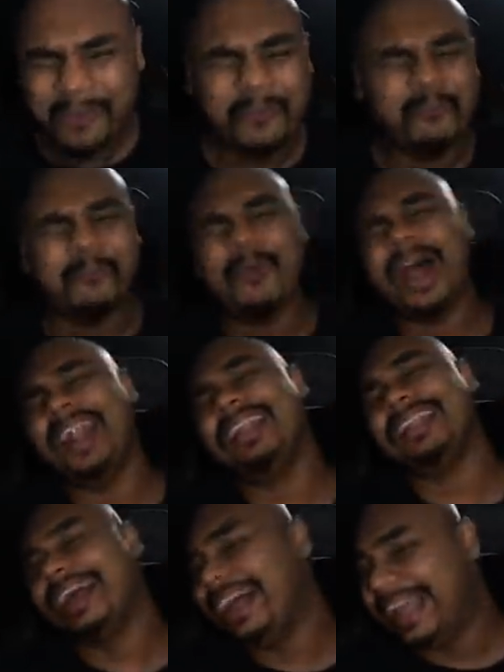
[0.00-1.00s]

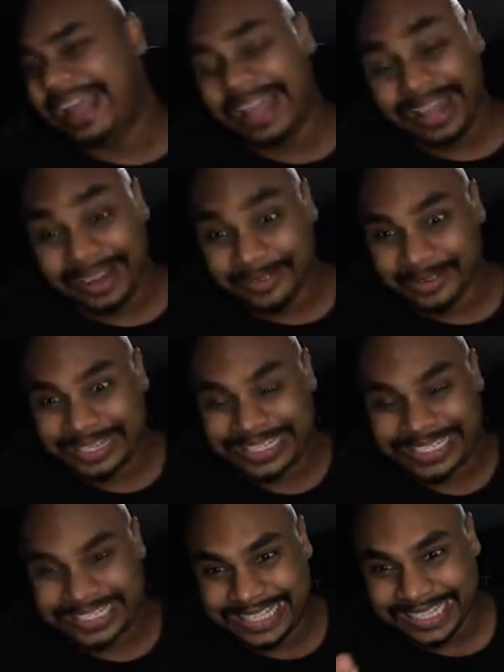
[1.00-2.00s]
What the hell
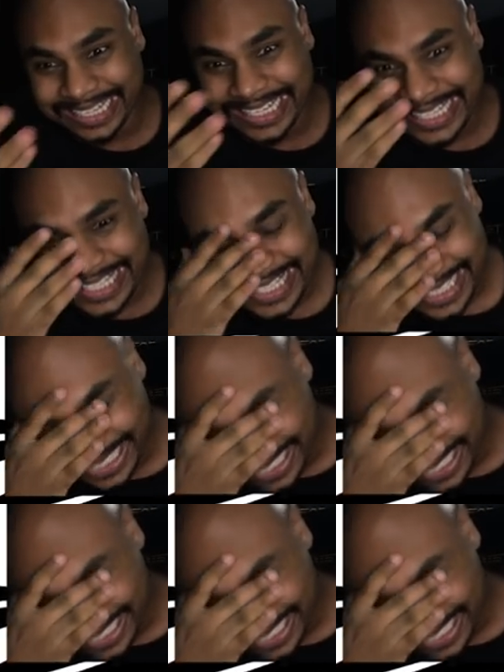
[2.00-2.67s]
was this?